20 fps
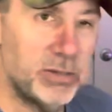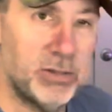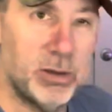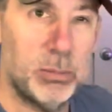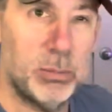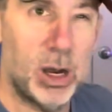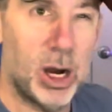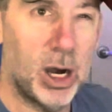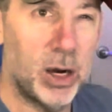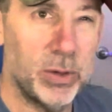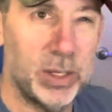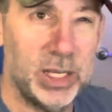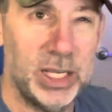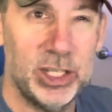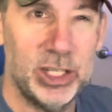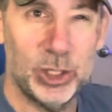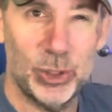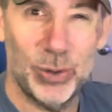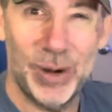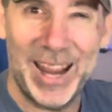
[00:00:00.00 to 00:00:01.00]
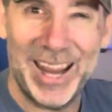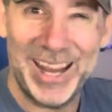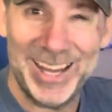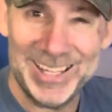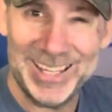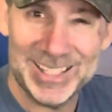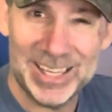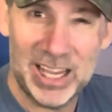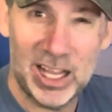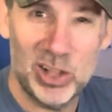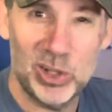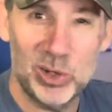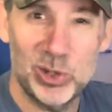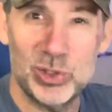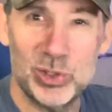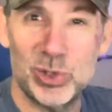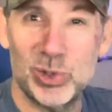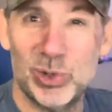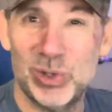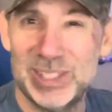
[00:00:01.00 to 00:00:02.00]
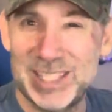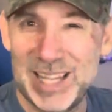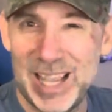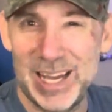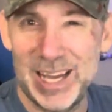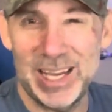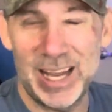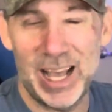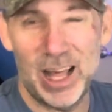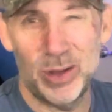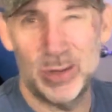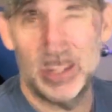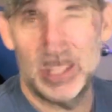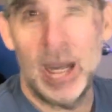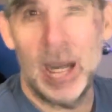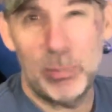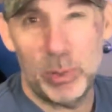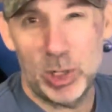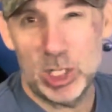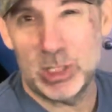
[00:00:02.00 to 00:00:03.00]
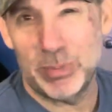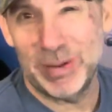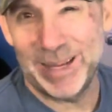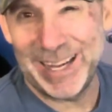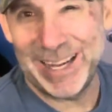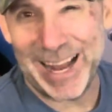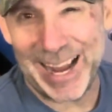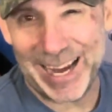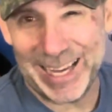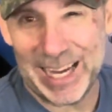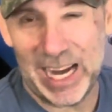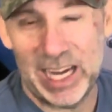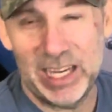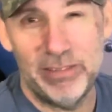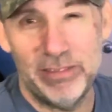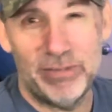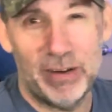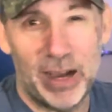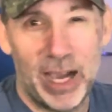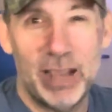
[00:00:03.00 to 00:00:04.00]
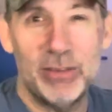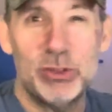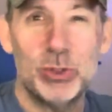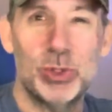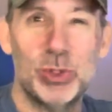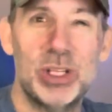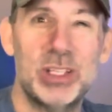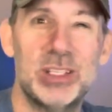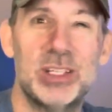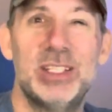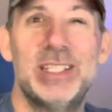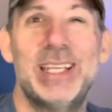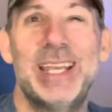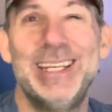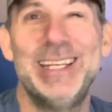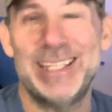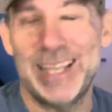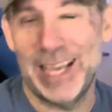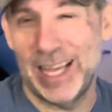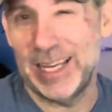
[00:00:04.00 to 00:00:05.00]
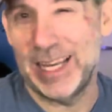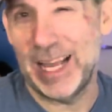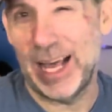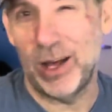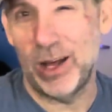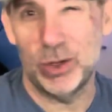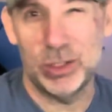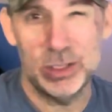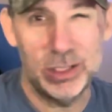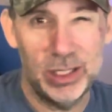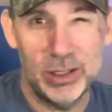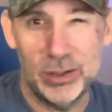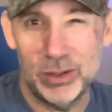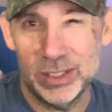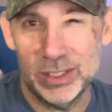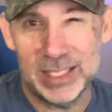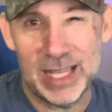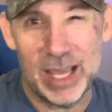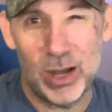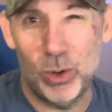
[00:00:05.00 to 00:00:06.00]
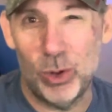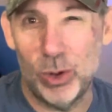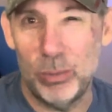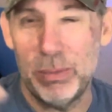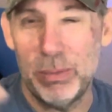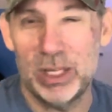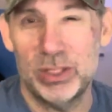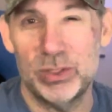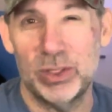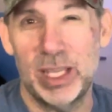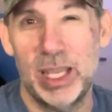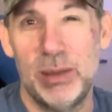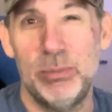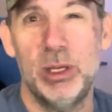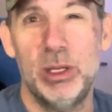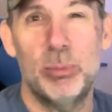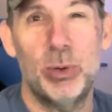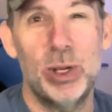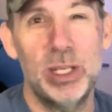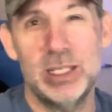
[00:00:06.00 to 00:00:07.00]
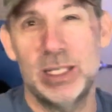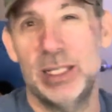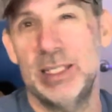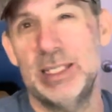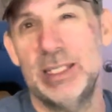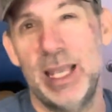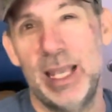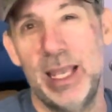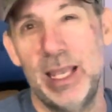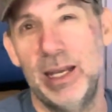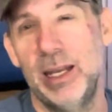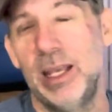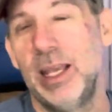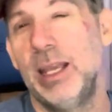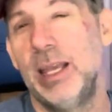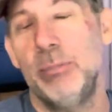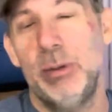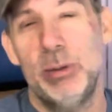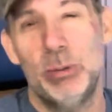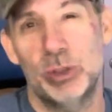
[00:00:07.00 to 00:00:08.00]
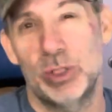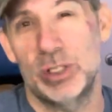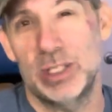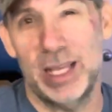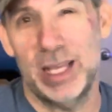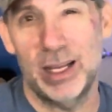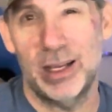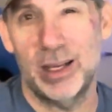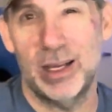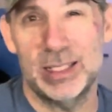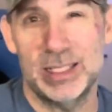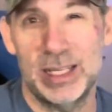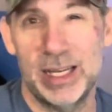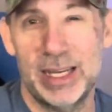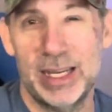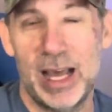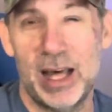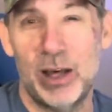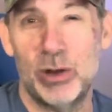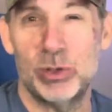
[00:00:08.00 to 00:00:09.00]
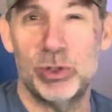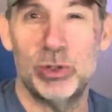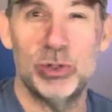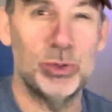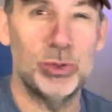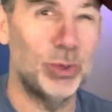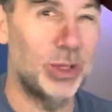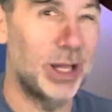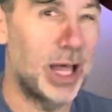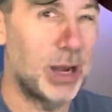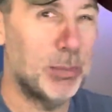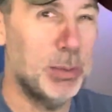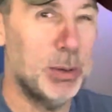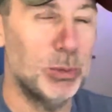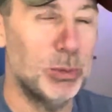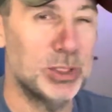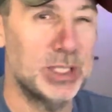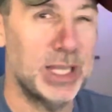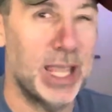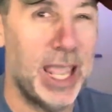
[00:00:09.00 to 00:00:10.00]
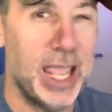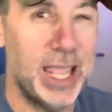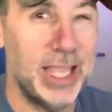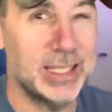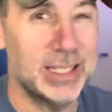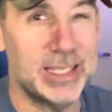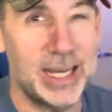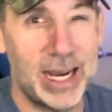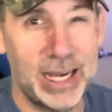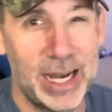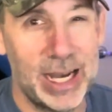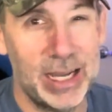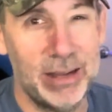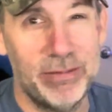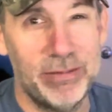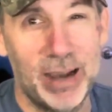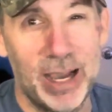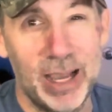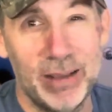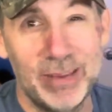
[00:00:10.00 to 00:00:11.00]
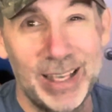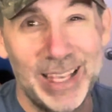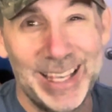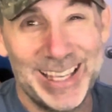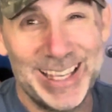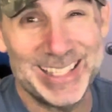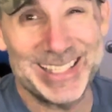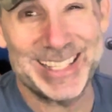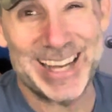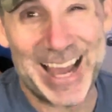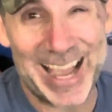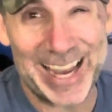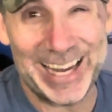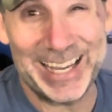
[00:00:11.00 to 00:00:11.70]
of them are either $8 or $10. I price them at $9.95 so it doesn't say $10. You know, it's that whole mental game. Do you price it at 10 and people just say it costs $10 or do a lot of people say, hey, it's $9.95, it's $9?